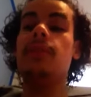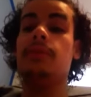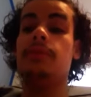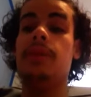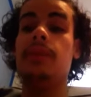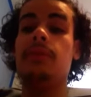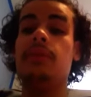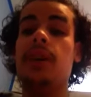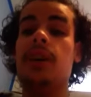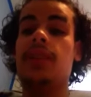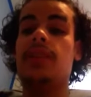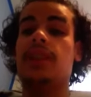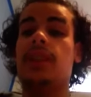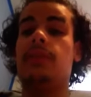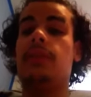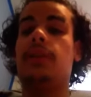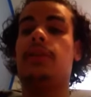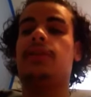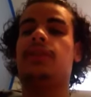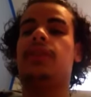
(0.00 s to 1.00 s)
Maybe you guys can
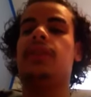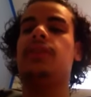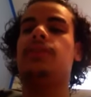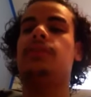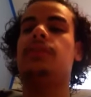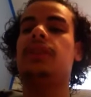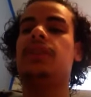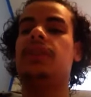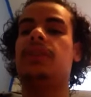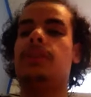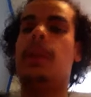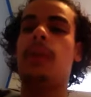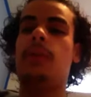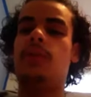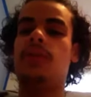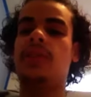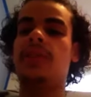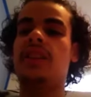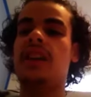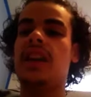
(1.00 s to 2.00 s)
help me out. There's a place in the Bible
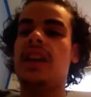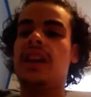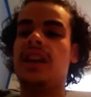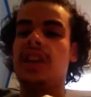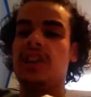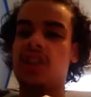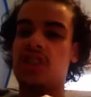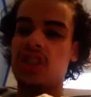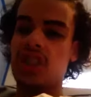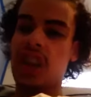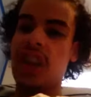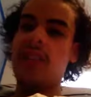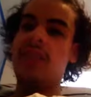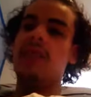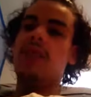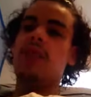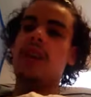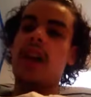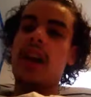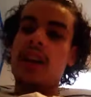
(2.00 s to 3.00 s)
that says, shave
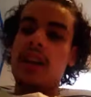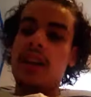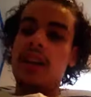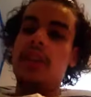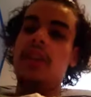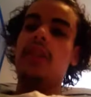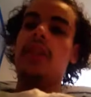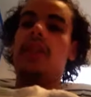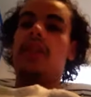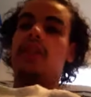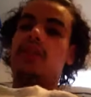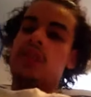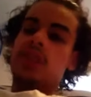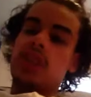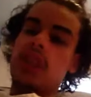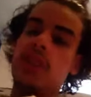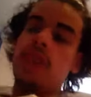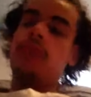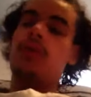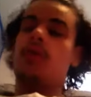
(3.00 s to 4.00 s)
your head,
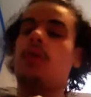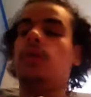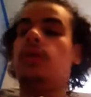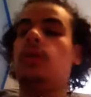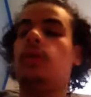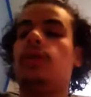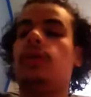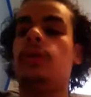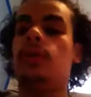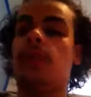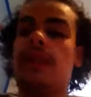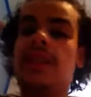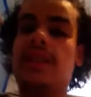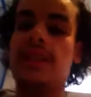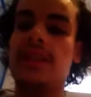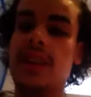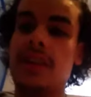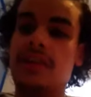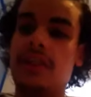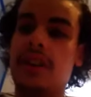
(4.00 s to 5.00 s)
shave it all off, wait
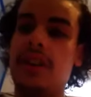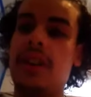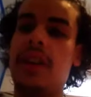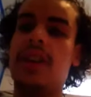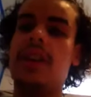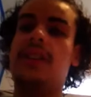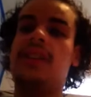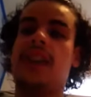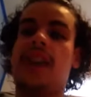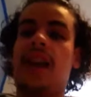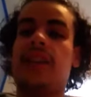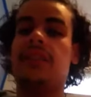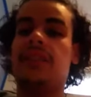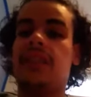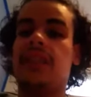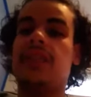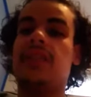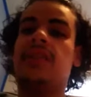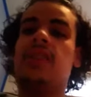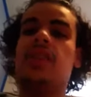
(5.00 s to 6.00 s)
7 days, after
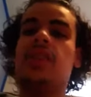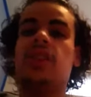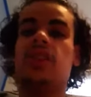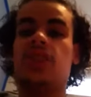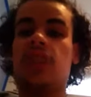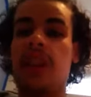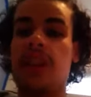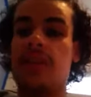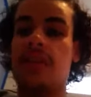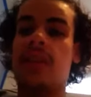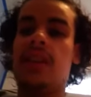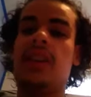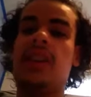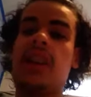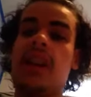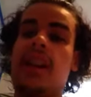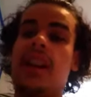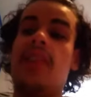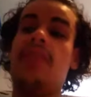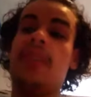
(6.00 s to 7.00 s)
that 7 days, shave it
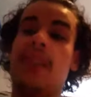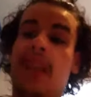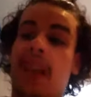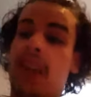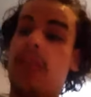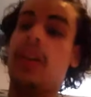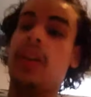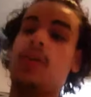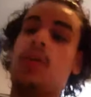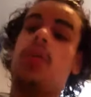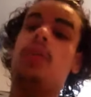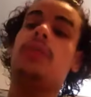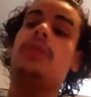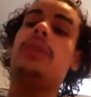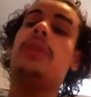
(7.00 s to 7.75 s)
again, and the hair that grows from